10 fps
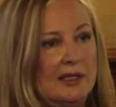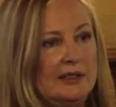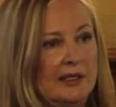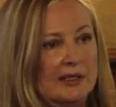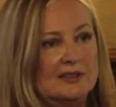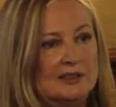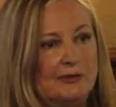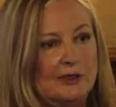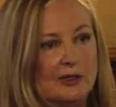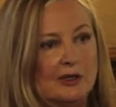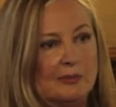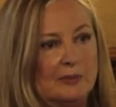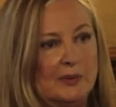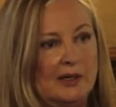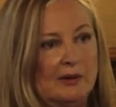It's difficult,
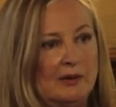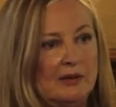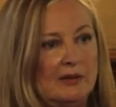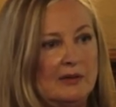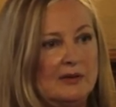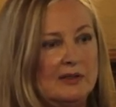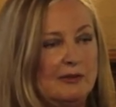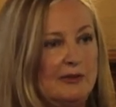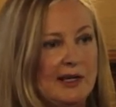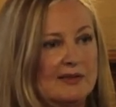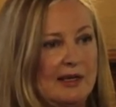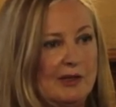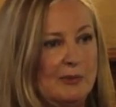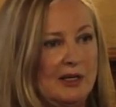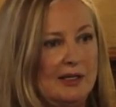but this affects
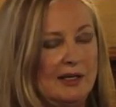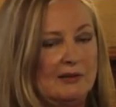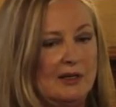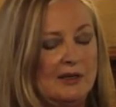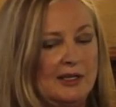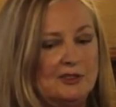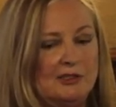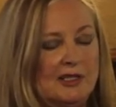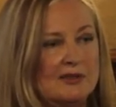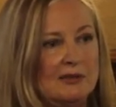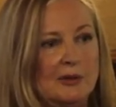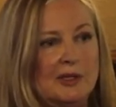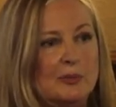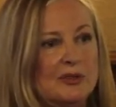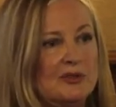everybody. And Nigeria is an
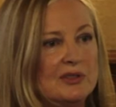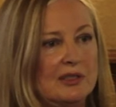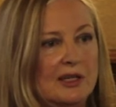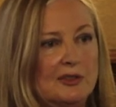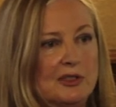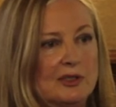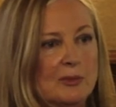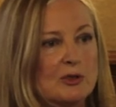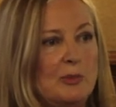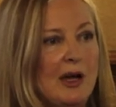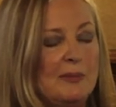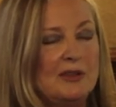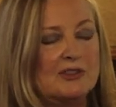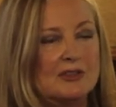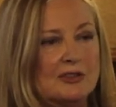oil-producing country, the most
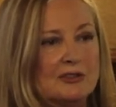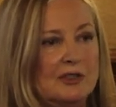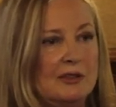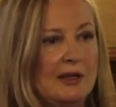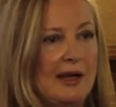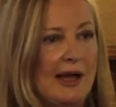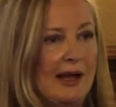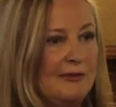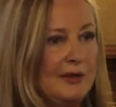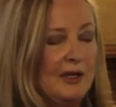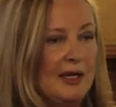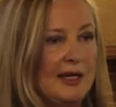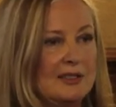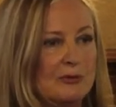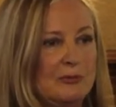populous country in
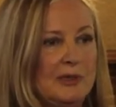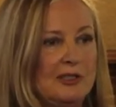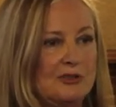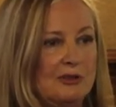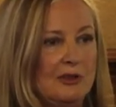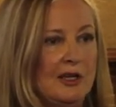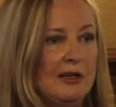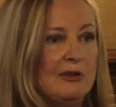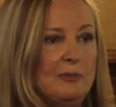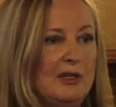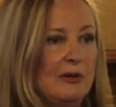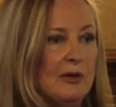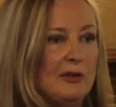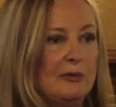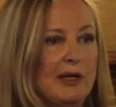Africa. It's a regional, could be
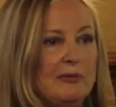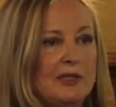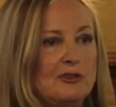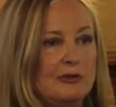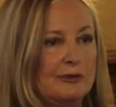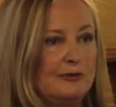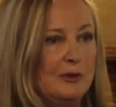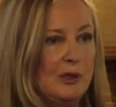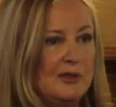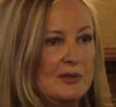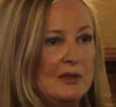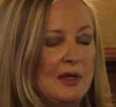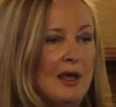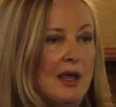a great regional force.